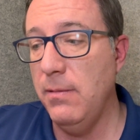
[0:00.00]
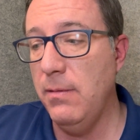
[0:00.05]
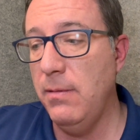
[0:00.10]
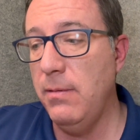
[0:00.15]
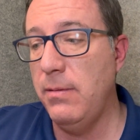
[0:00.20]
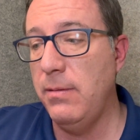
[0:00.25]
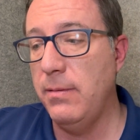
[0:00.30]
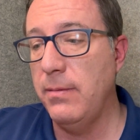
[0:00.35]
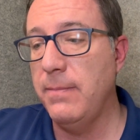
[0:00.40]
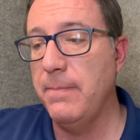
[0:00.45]

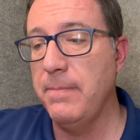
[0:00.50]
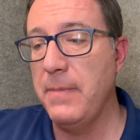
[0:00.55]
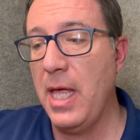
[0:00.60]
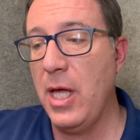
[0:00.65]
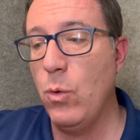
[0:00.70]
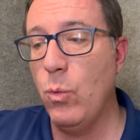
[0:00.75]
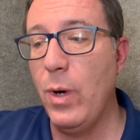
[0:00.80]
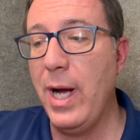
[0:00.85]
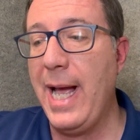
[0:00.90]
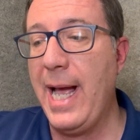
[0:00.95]
and
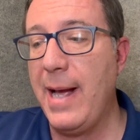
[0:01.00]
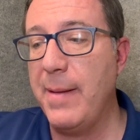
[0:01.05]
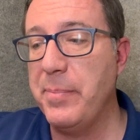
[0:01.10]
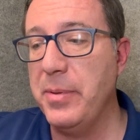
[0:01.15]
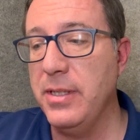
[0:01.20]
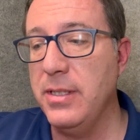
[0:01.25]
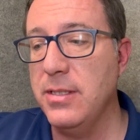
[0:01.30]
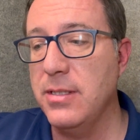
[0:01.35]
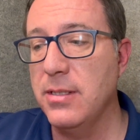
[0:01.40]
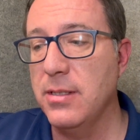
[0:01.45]
what
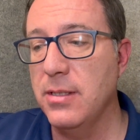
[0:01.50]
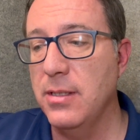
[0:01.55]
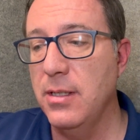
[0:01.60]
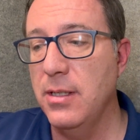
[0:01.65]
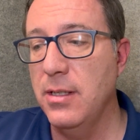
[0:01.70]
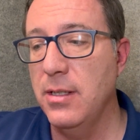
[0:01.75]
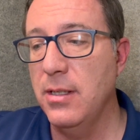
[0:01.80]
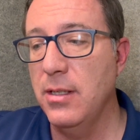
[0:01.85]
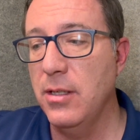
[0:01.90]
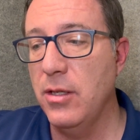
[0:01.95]
happened?
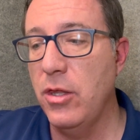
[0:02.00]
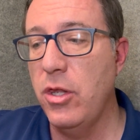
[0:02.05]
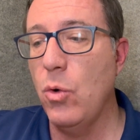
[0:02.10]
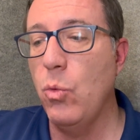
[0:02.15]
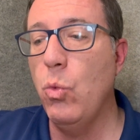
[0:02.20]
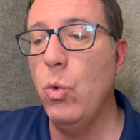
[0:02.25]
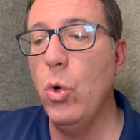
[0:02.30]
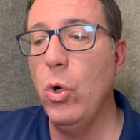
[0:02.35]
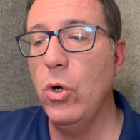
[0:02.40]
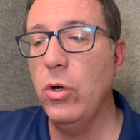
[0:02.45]
The
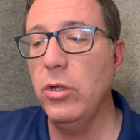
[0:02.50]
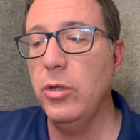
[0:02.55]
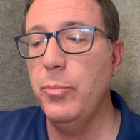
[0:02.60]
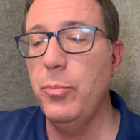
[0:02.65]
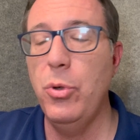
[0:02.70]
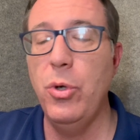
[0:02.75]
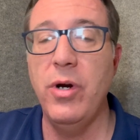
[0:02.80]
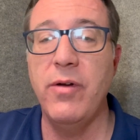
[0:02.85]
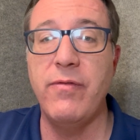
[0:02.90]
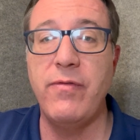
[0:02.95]
world
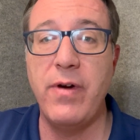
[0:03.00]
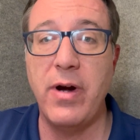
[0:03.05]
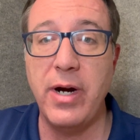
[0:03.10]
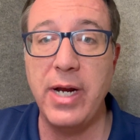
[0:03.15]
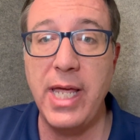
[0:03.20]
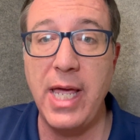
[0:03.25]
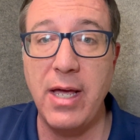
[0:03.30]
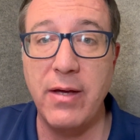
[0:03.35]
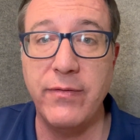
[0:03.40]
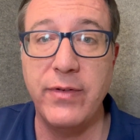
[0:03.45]
put a
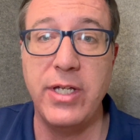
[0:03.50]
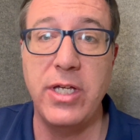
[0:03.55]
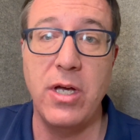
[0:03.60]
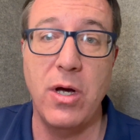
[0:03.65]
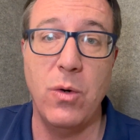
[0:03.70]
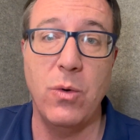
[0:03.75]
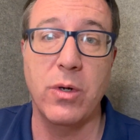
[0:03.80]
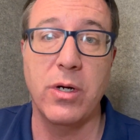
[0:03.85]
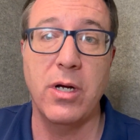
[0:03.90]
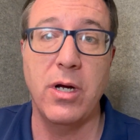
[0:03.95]
very heavy
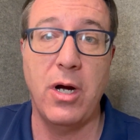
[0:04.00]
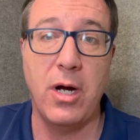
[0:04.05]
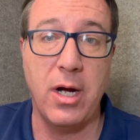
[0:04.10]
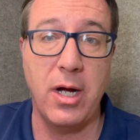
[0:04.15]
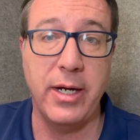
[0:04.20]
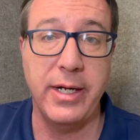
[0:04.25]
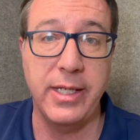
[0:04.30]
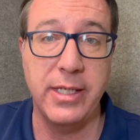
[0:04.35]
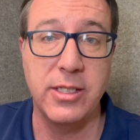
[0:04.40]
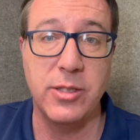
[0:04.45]
yoke
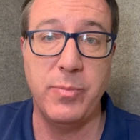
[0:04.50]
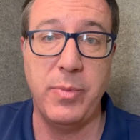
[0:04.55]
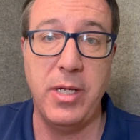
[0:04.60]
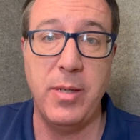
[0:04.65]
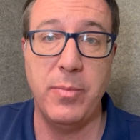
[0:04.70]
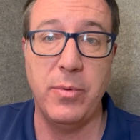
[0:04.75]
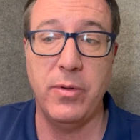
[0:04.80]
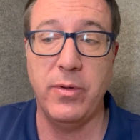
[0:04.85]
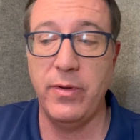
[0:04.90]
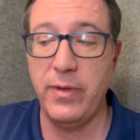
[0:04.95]
on his
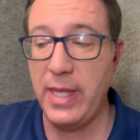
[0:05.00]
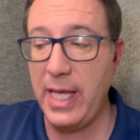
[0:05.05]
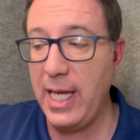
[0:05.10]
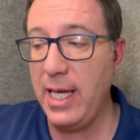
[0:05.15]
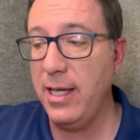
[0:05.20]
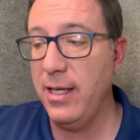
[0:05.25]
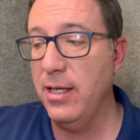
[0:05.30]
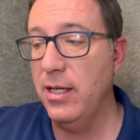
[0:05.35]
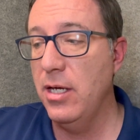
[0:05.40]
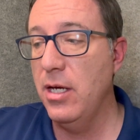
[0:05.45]
people.
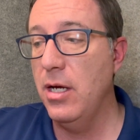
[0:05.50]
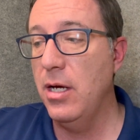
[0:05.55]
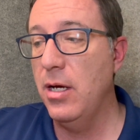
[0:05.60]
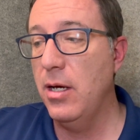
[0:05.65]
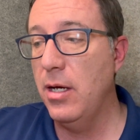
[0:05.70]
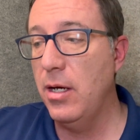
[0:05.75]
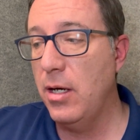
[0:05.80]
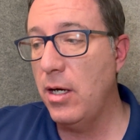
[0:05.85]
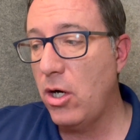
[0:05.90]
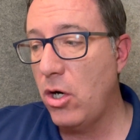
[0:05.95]
They
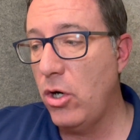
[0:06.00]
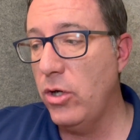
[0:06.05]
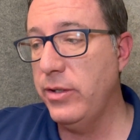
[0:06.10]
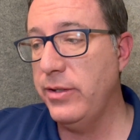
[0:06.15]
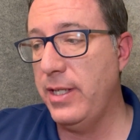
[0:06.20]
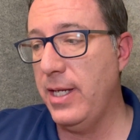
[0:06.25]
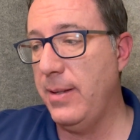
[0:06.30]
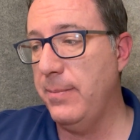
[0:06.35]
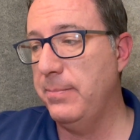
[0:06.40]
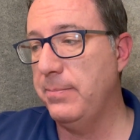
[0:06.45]
hurt
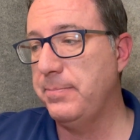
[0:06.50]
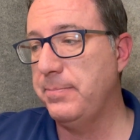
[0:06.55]
them